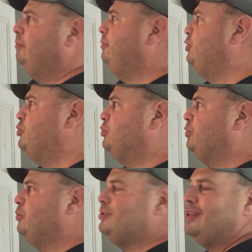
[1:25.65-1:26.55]
new
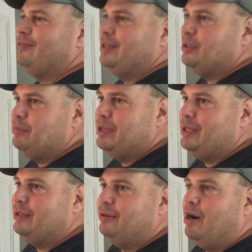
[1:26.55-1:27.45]
screws if need be
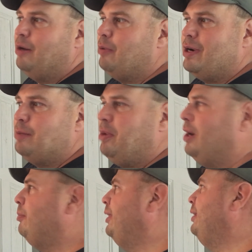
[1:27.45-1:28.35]
in the hardware
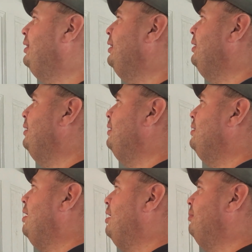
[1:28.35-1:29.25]
department.
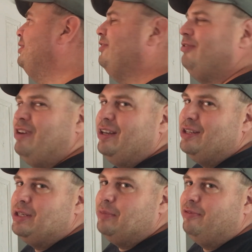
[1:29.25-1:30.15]
It's a fairly
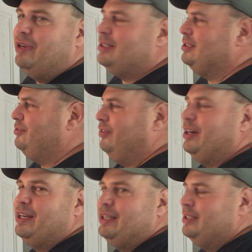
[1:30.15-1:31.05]
cheap fix. It's
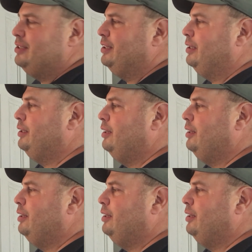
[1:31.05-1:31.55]
very easy,